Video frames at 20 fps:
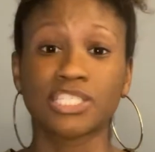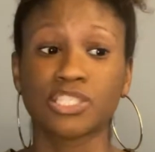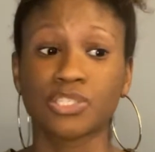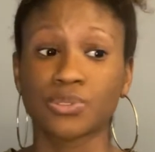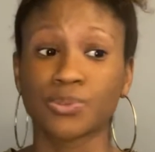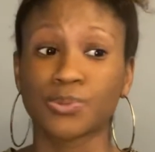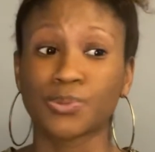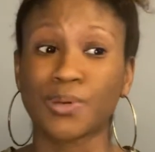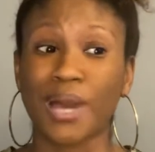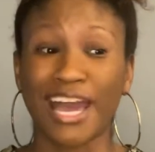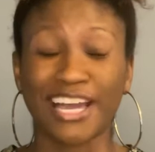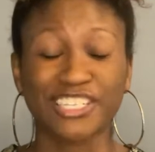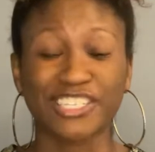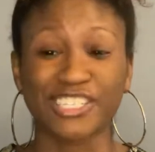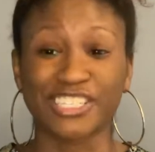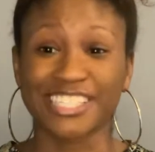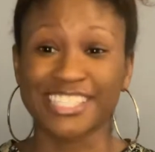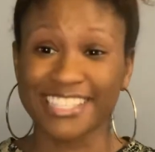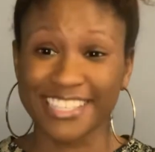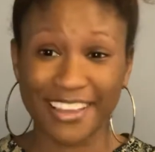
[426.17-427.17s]
to
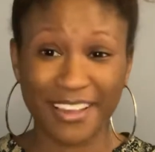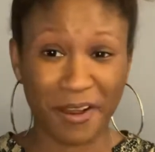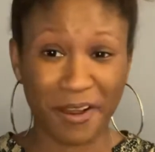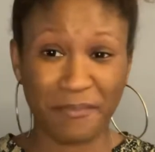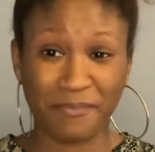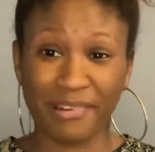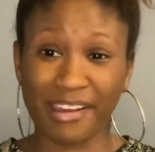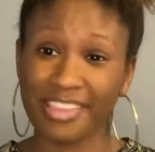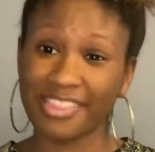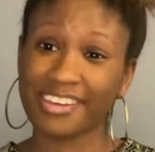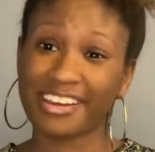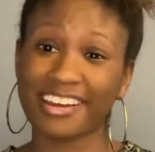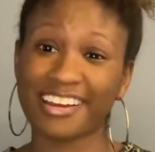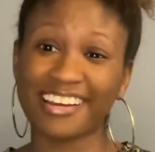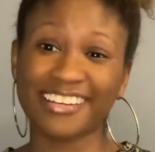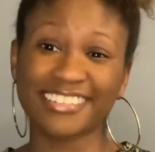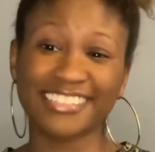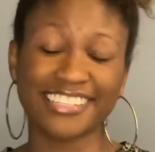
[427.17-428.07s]
actually see her brother.